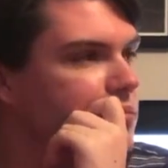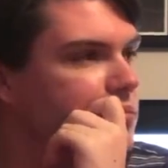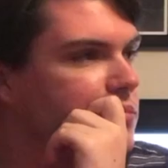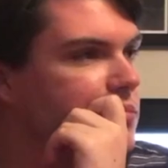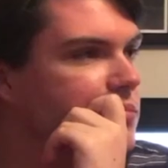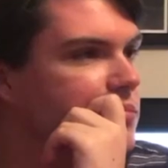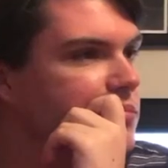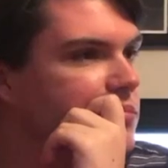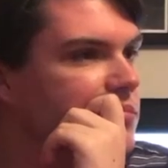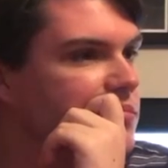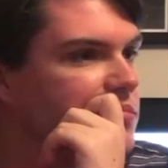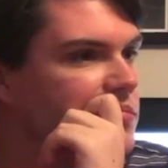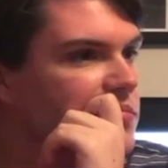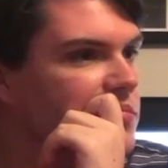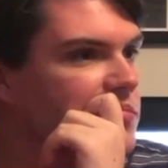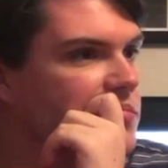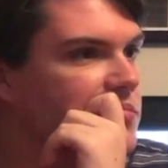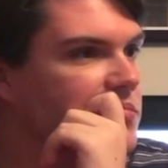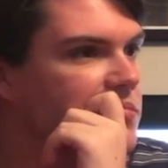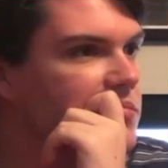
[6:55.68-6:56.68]

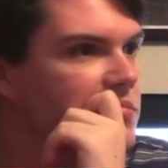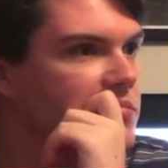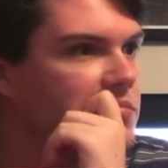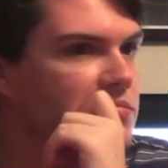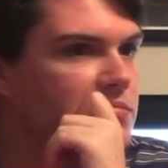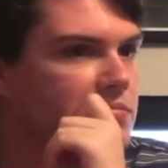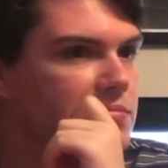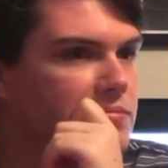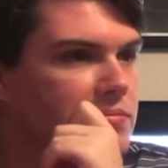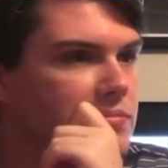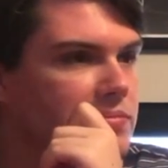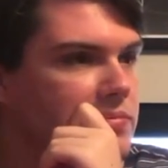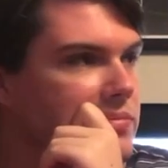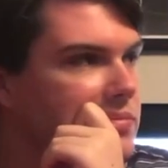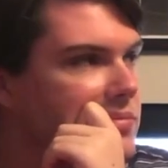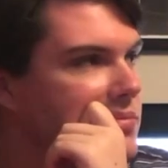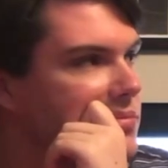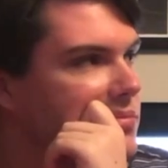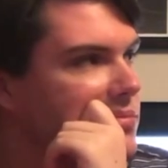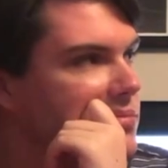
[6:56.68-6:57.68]

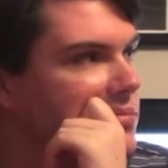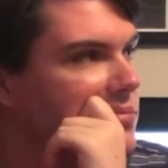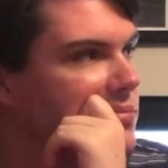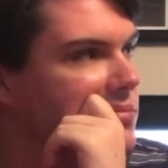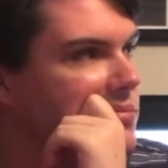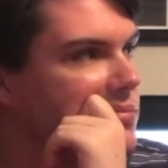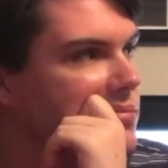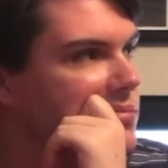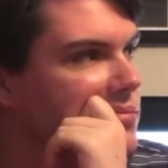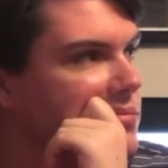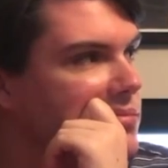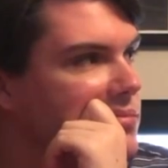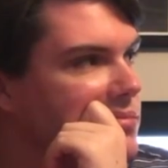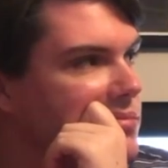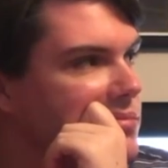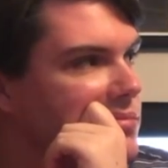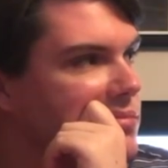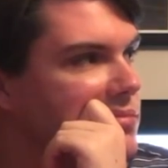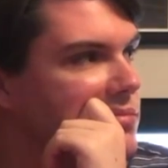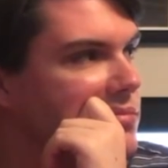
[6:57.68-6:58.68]

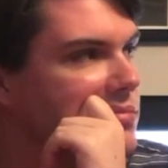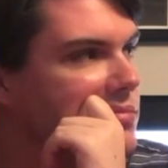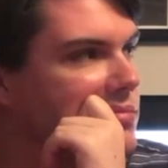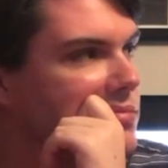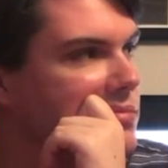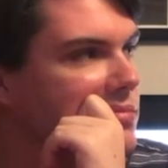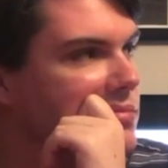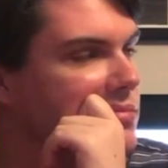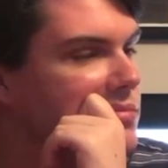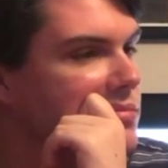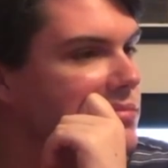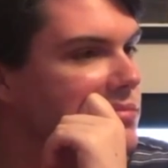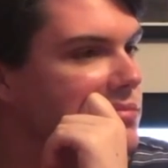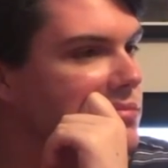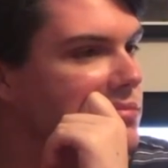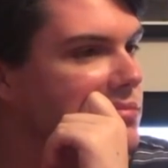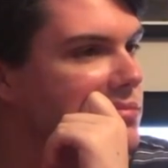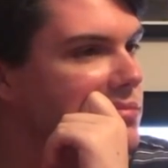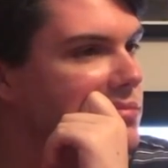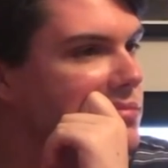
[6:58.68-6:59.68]

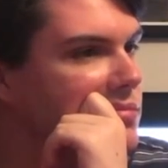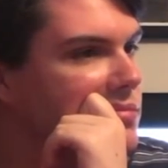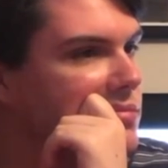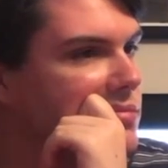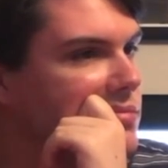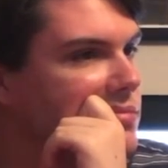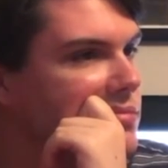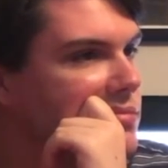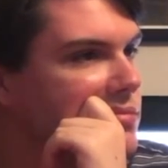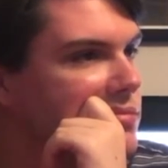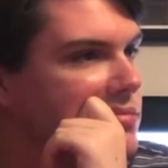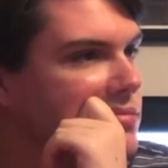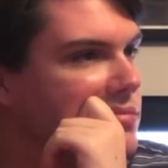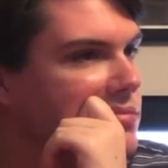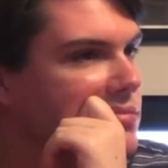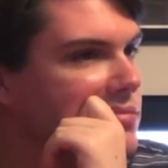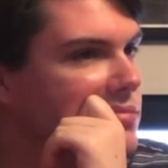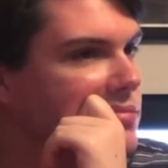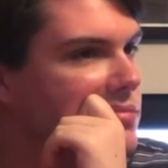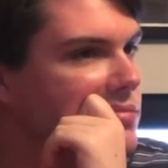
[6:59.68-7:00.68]

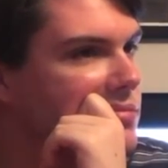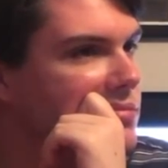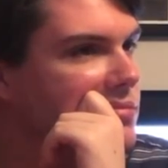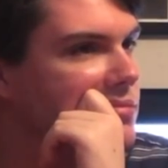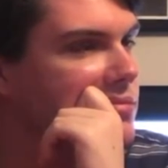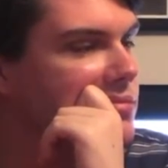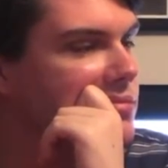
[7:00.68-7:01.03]
(not speaking)